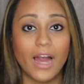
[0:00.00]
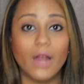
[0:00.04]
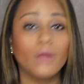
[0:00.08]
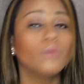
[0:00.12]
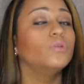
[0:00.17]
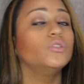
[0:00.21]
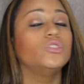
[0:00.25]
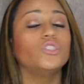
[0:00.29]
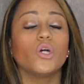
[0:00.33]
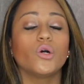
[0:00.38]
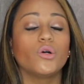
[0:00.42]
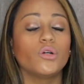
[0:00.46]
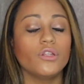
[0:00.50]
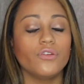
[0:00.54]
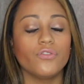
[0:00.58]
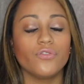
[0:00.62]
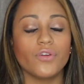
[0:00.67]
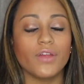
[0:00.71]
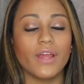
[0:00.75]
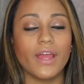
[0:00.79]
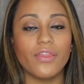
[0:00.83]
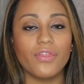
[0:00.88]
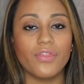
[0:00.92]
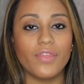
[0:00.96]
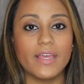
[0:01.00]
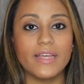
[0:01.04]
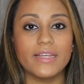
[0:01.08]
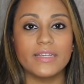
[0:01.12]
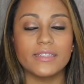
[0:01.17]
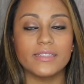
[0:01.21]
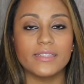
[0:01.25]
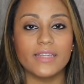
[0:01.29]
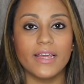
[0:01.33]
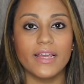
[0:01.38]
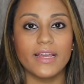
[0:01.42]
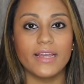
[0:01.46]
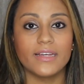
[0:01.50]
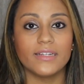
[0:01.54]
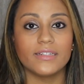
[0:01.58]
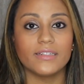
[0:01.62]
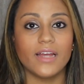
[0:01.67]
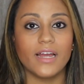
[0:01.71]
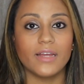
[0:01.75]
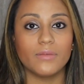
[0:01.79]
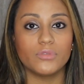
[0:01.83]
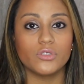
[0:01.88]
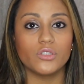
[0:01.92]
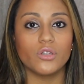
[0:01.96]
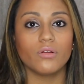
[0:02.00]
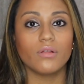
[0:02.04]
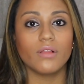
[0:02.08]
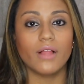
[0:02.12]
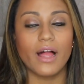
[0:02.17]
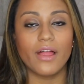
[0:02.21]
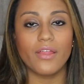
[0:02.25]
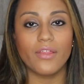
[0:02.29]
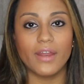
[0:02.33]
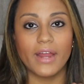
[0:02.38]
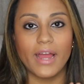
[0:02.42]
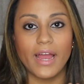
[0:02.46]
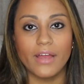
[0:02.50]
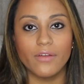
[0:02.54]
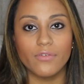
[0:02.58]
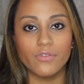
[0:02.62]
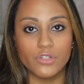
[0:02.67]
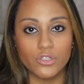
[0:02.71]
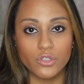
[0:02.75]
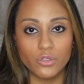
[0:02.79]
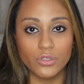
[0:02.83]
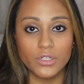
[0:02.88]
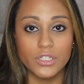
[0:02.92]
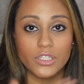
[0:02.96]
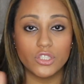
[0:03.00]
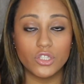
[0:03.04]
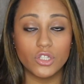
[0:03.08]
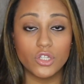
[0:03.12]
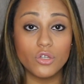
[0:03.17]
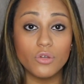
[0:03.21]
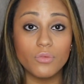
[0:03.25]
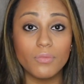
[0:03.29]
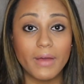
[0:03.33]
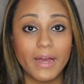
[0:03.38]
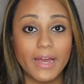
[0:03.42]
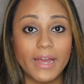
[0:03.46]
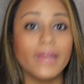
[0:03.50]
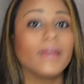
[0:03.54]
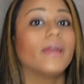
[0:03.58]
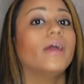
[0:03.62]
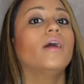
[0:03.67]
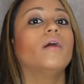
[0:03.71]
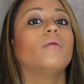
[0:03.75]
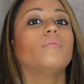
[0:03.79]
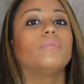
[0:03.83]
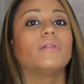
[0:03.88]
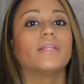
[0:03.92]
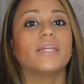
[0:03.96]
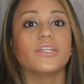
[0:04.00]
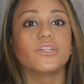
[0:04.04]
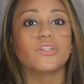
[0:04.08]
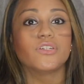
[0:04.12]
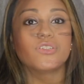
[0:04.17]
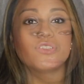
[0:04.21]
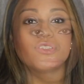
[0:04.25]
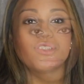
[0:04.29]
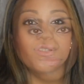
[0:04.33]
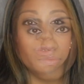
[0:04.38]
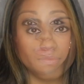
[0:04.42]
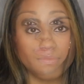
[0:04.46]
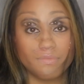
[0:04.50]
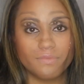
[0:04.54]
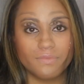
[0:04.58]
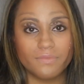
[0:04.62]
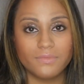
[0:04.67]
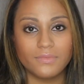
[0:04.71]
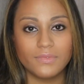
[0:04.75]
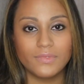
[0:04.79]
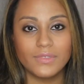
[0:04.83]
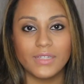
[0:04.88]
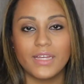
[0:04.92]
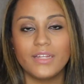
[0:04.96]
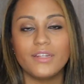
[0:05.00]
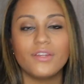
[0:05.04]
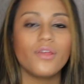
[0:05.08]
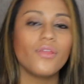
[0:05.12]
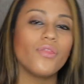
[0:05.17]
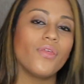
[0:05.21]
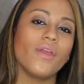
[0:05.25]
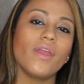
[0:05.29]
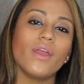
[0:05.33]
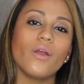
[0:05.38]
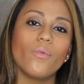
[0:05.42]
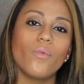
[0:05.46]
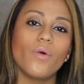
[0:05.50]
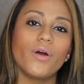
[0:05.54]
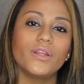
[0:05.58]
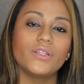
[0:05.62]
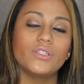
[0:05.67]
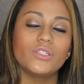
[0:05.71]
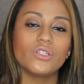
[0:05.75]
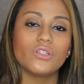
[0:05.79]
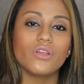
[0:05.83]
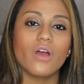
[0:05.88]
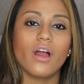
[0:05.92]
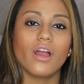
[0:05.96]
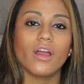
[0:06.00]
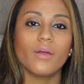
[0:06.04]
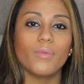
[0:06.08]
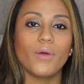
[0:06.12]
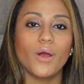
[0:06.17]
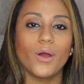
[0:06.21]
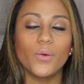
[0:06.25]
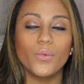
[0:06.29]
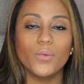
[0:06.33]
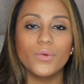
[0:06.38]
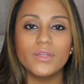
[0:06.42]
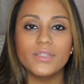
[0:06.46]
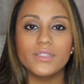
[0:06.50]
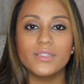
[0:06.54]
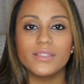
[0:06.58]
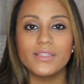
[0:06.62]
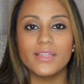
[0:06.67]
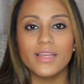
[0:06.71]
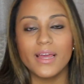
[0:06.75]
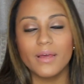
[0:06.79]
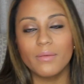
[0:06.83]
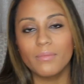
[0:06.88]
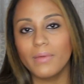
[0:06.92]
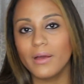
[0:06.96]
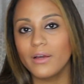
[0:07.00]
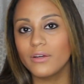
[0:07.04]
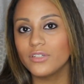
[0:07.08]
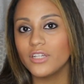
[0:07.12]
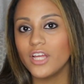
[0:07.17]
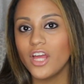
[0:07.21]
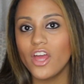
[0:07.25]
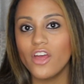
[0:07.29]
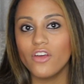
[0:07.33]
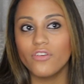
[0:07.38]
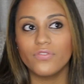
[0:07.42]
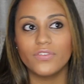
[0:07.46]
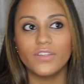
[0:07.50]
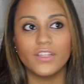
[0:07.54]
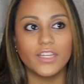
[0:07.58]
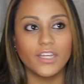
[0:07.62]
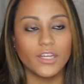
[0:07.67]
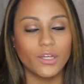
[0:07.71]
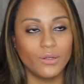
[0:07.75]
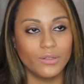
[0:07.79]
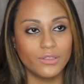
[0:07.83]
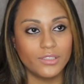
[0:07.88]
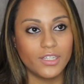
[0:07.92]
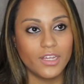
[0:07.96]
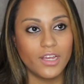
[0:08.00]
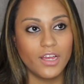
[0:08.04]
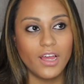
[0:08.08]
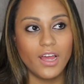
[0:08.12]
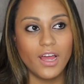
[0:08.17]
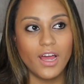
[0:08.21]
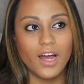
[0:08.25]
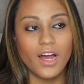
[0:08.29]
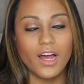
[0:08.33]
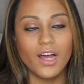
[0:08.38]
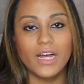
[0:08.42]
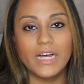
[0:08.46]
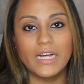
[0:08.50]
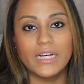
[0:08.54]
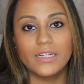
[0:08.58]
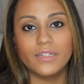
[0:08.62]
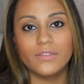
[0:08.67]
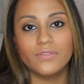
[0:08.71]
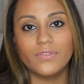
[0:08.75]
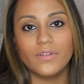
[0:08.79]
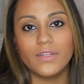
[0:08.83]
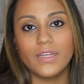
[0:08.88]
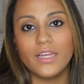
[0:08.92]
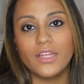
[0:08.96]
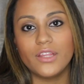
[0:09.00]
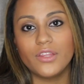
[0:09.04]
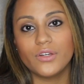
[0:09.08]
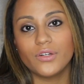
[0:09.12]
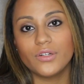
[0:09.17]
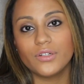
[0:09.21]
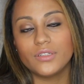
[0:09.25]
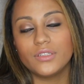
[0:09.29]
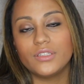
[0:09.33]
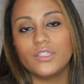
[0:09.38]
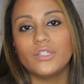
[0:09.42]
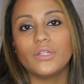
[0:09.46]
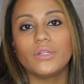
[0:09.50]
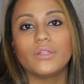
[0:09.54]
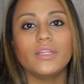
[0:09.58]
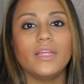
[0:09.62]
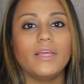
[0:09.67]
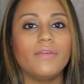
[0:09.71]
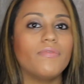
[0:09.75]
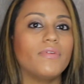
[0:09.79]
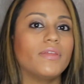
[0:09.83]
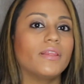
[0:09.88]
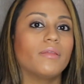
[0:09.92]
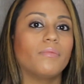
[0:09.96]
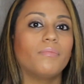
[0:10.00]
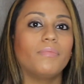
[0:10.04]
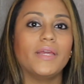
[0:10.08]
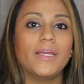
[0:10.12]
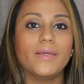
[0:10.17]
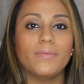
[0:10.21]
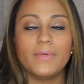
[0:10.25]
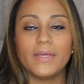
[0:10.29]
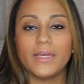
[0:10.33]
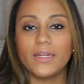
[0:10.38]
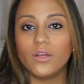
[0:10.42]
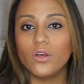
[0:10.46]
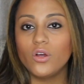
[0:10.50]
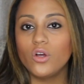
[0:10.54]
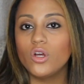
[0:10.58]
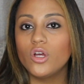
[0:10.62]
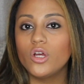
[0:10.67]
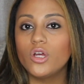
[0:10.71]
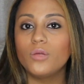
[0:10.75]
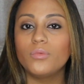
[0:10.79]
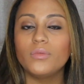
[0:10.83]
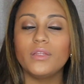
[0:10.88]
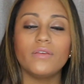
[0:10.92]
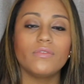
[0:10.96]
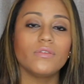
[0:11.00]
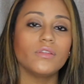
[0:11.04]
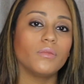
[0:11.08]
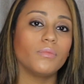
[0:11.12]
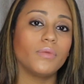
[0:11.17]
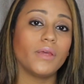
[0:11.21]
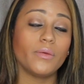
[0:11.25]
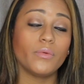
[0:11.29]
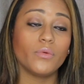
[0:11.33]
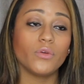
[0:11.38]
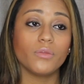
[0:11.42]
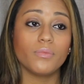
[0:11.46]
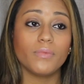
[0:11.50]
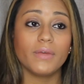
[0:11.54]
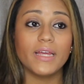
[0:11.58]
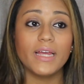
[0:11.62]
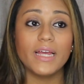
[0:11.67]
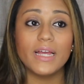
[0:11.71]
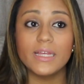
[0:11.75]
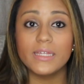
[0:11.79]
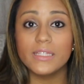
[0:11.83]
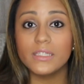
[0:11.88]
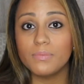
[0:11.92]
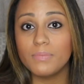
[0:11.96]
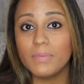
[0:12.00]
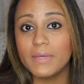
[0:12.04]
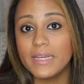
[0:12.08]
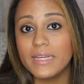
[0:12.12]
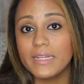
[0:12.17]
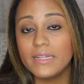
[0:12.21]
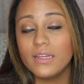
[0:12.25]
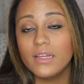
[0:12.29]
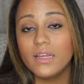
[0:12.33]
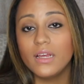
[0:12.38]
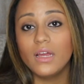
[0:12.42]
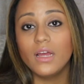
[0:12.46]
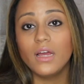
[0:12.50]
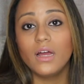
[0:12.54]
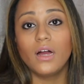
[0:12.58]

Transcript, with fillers: would totally forget things, and I'm so glad that I resorted to my planners. Another thing I wanted to talk about was the amount of guilt of either, you know, leaving the baby at home, leaving the baby with my husband,